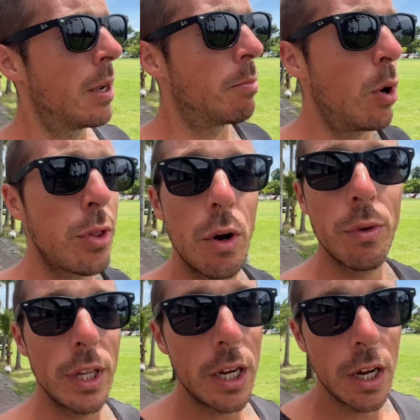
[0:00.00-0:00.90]
Both are
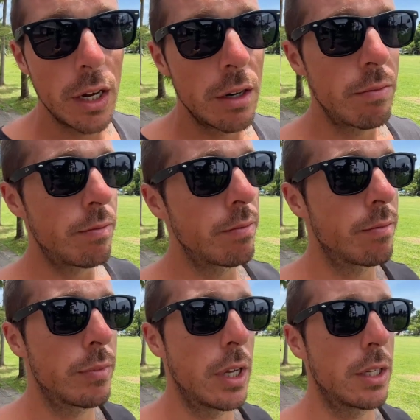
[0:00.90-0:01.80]
really good.
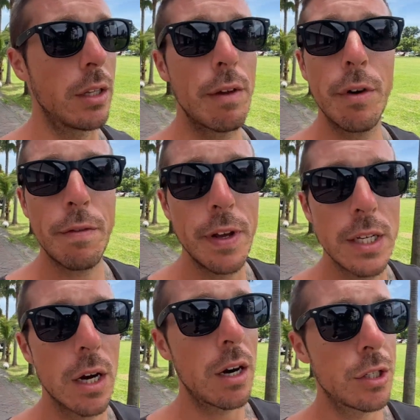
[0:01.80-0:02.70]
The delivery fees
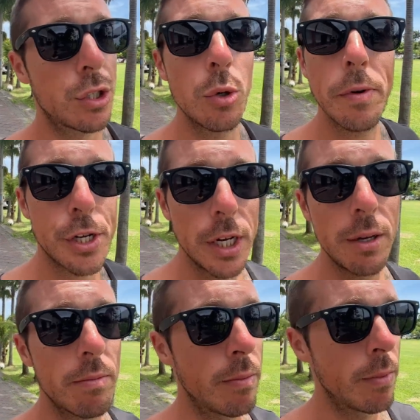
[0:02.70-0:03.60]
are super cheap,
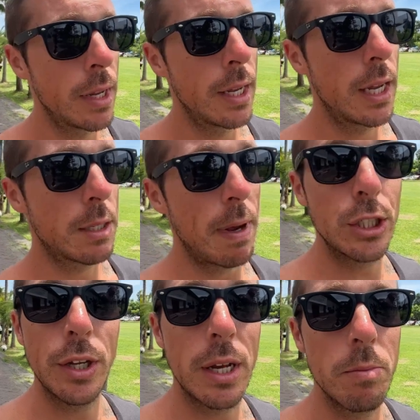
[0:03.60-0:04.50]

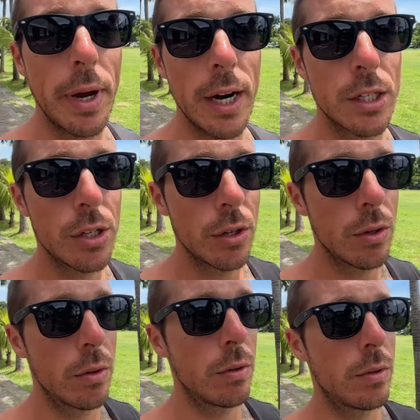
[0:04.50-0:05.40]
especially compared
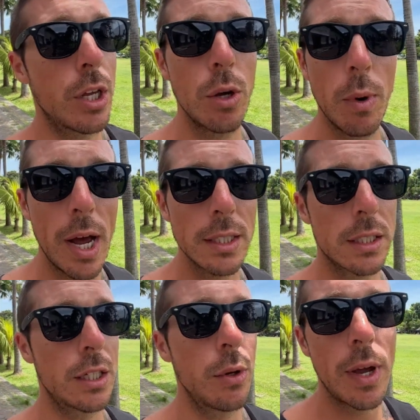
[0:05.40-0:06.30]
to the
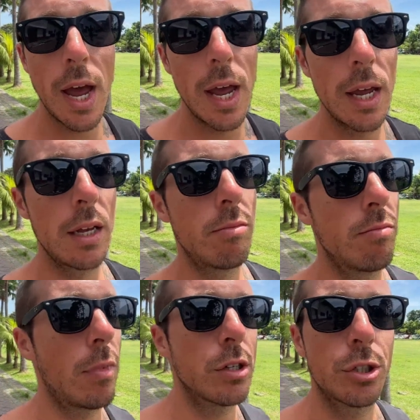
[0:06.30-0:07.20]
US, UK,
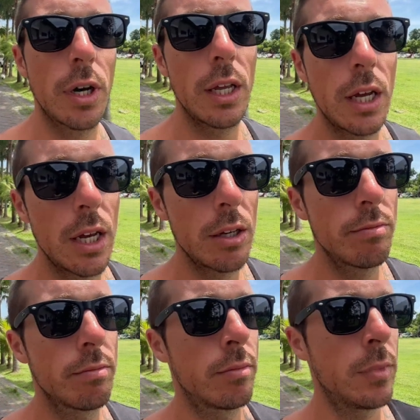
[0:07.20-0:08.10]
Australia,
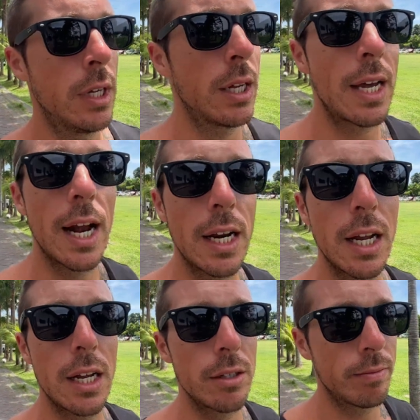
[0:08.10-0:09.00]
Canada.